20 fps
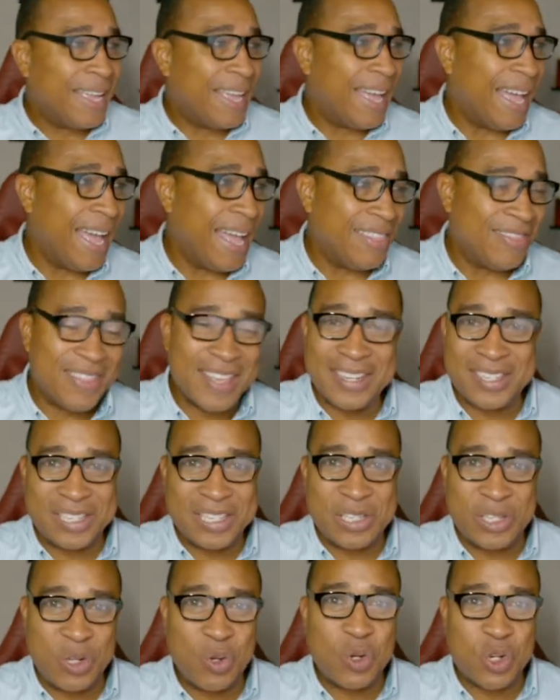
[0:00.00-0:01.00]
And this
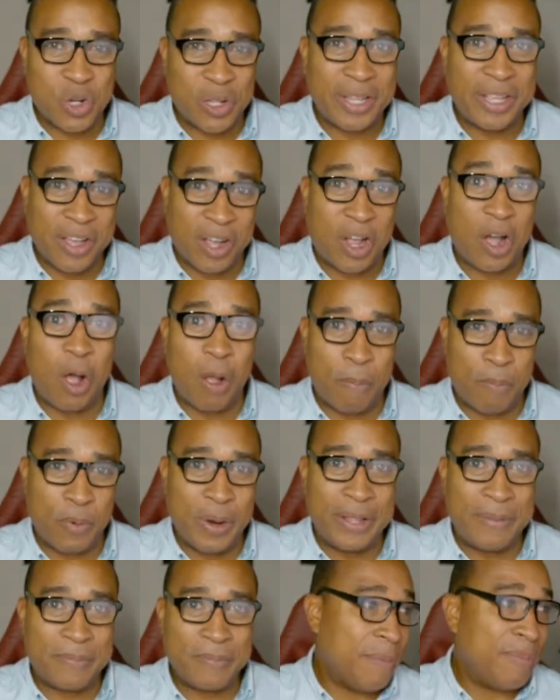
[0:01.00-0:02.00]
is usually the
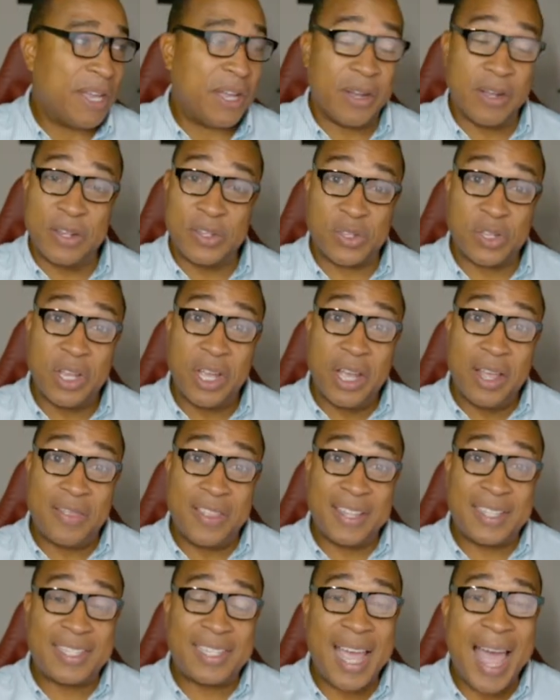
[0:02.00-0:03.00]
culprit because
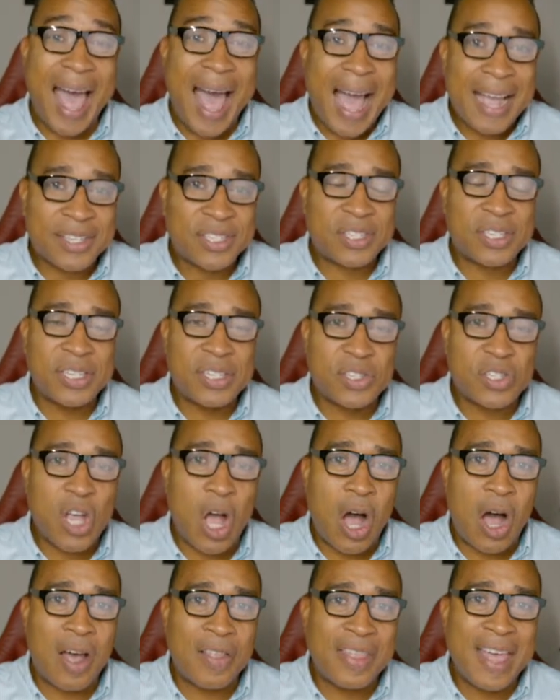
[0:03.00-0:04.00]
the taxes
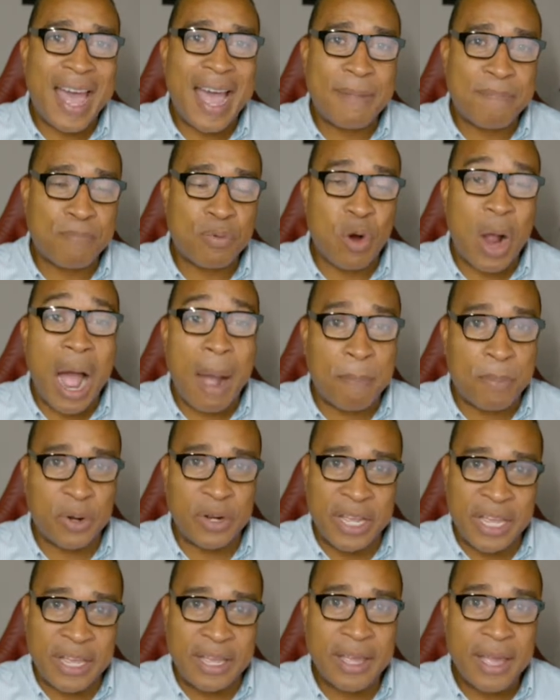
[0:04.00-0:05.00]
on that
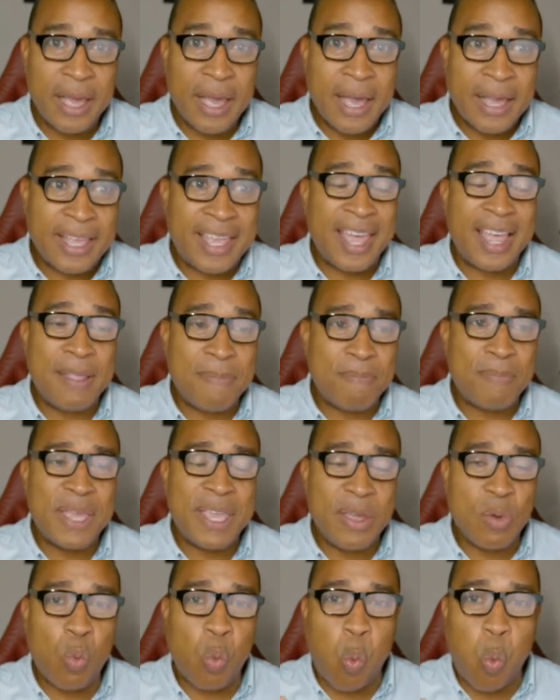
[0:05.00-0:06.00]
property can
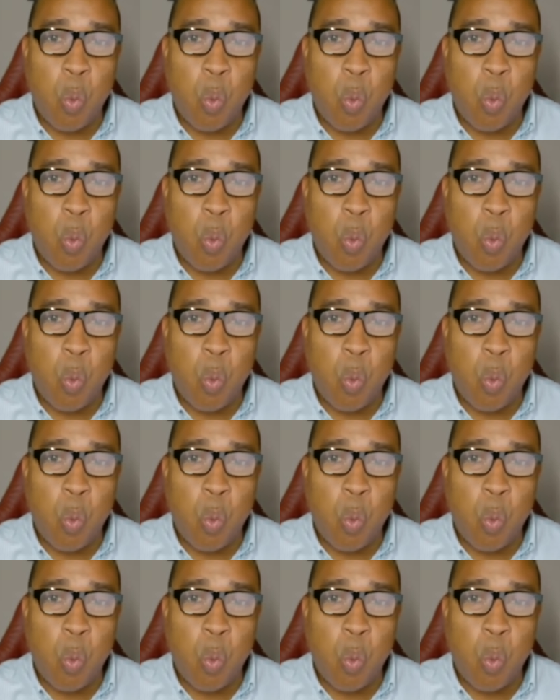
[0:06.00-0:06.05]
be